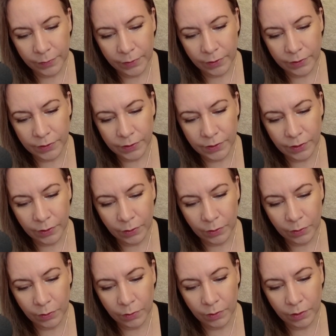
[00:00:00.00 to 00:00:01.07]
So
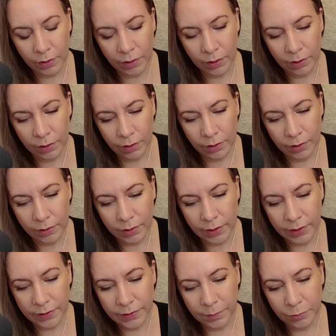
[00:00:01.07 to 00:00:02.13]

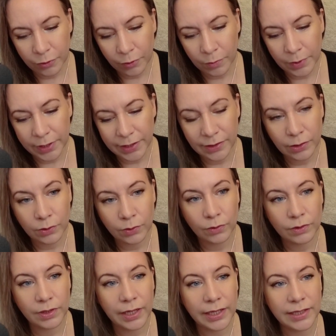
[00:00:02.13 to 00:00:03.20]
this probably is
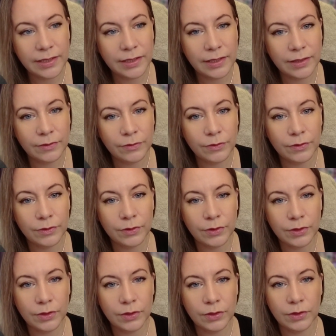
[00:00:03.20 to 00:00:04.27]
not native
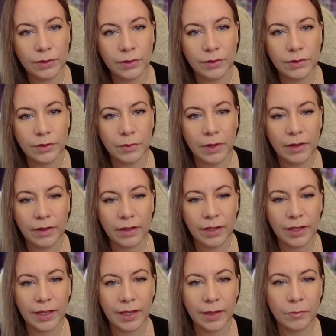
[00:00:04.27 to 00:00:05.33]
to where I
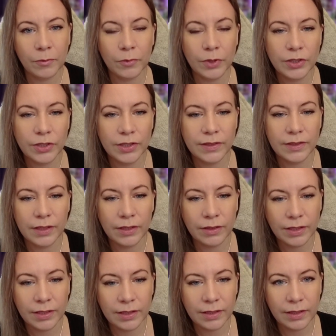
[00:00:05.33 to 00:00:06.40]
am, which is the
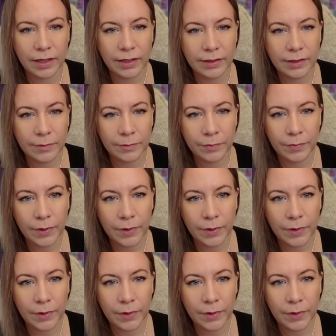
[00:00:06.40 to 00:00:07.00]
United Kingdom.